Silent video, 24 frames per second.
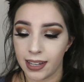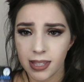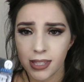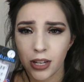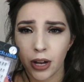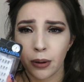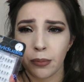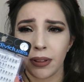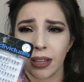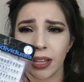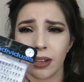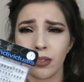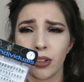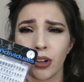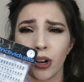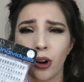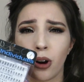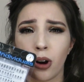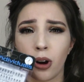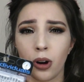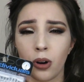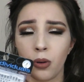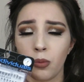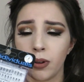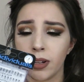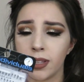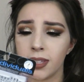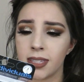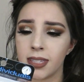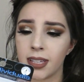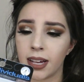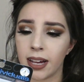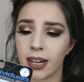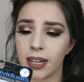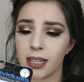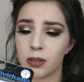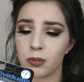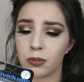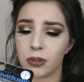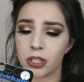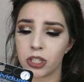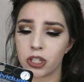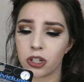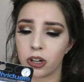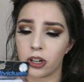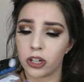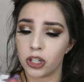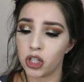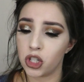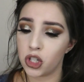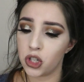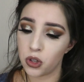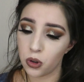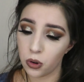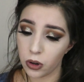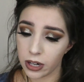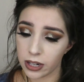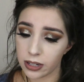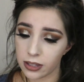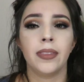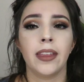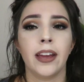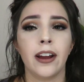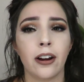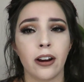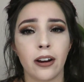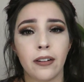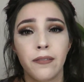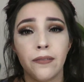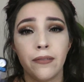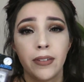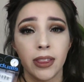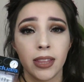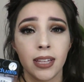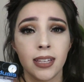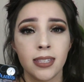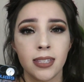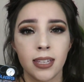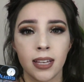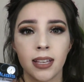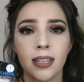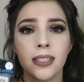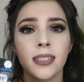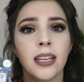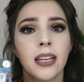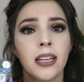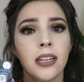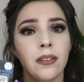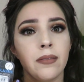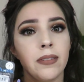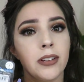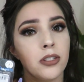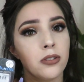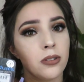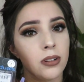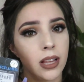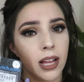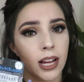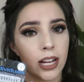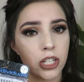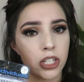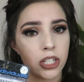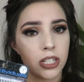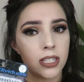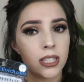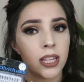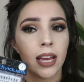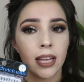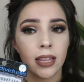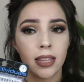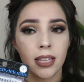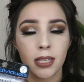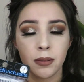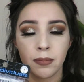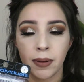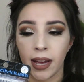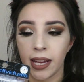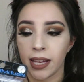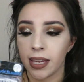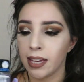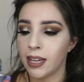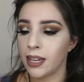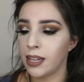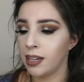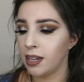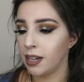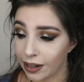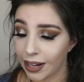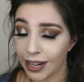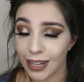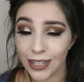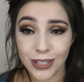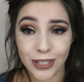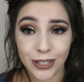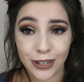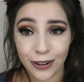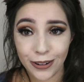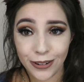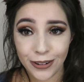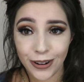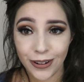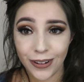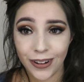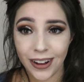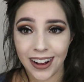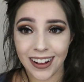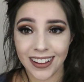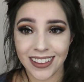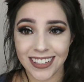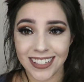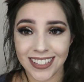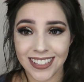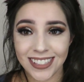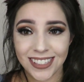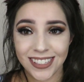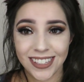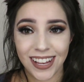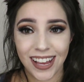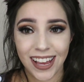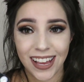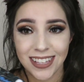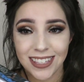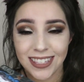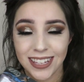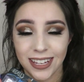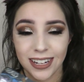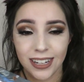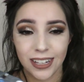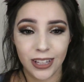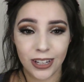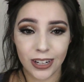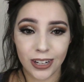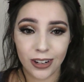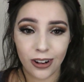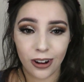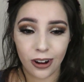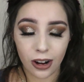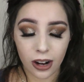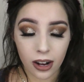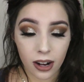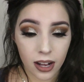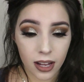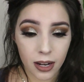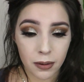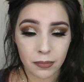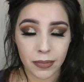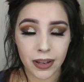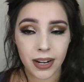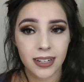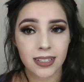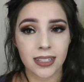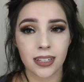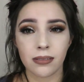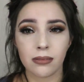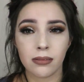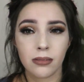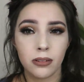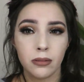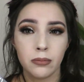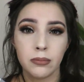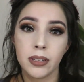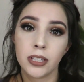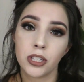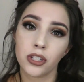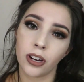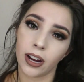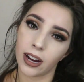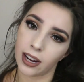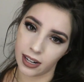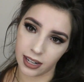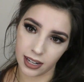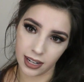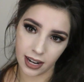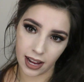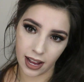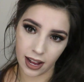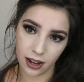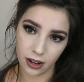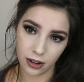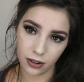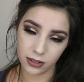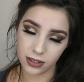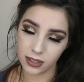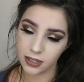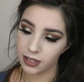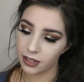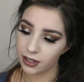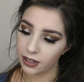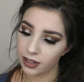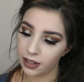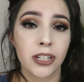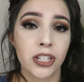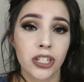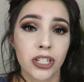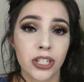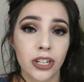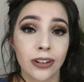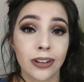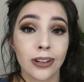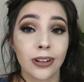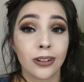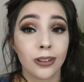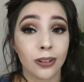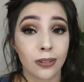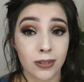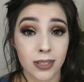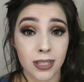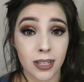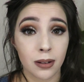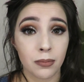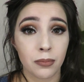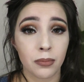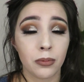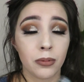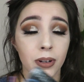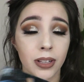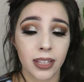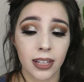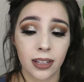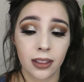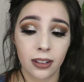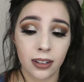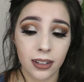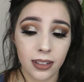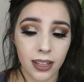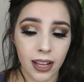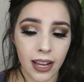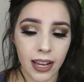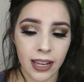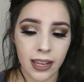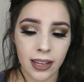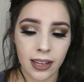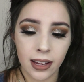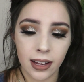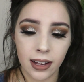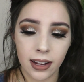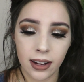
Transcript: So I believe they're all one size, which are short. There are 56 individual lashes in this packet. I don't know how this is gonna look on, but I definitely will be trying it out. Let me just show you close up what they look like